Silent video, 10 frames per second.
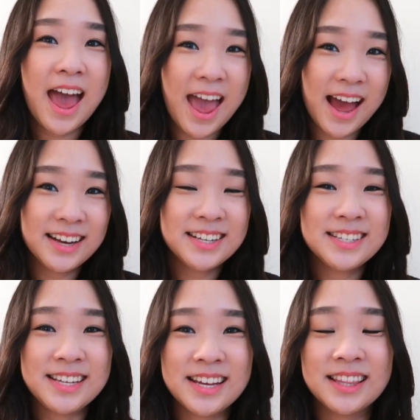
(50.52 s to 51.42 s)
and
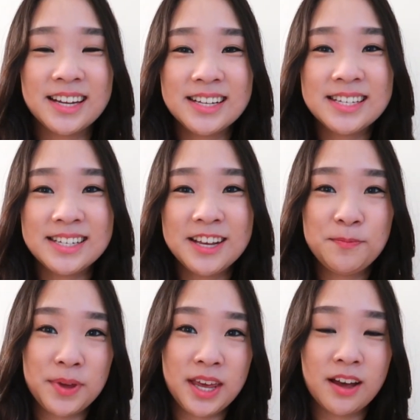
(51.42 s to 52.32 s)
see a little
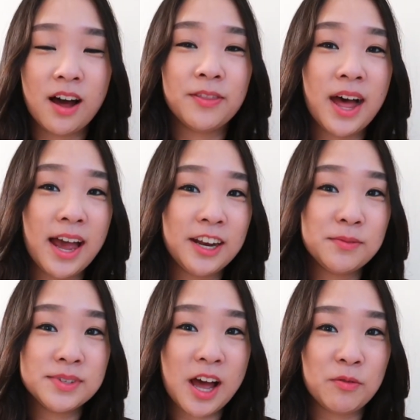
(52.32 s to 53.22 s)
sneak peek on the
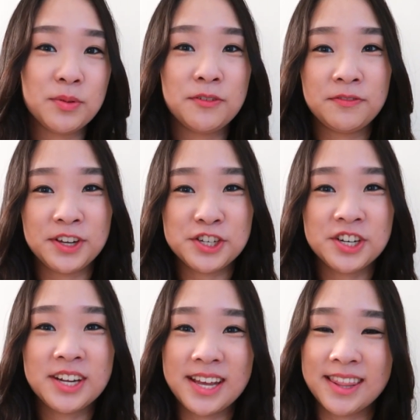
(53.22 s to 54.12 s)
items that we
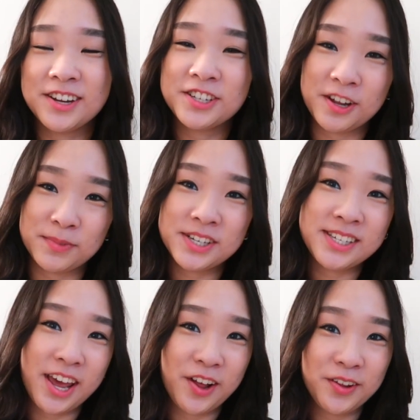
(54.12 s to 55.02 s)
featured in their summer
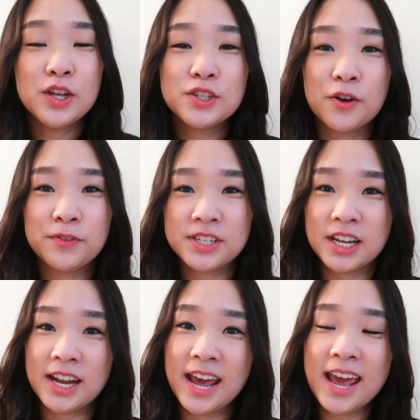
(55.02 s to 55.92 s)
sale. So for
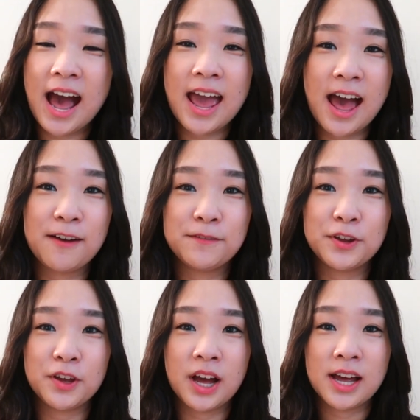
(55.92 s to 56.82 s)
today, I have for
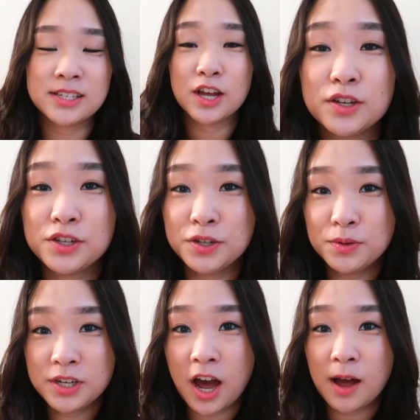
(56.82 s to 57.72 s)
you guys
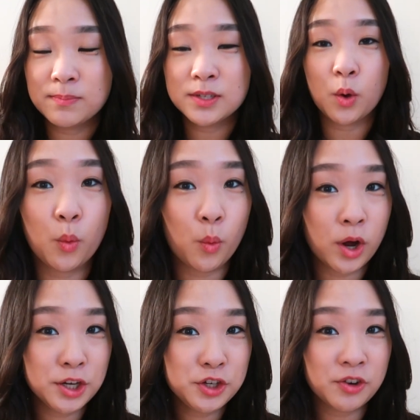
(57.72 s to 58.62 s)
two tops,
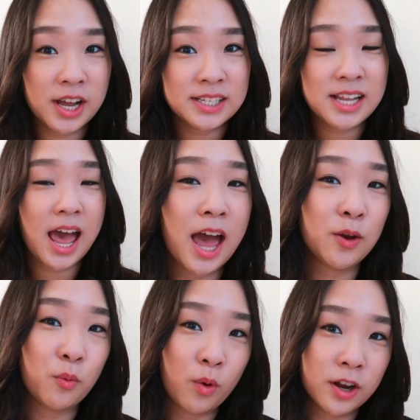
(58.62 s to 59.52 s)
one dress,
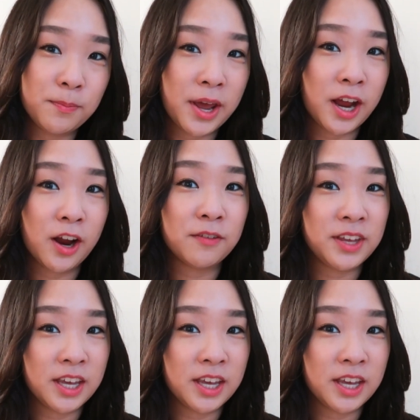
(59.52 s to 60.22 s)
and one pair of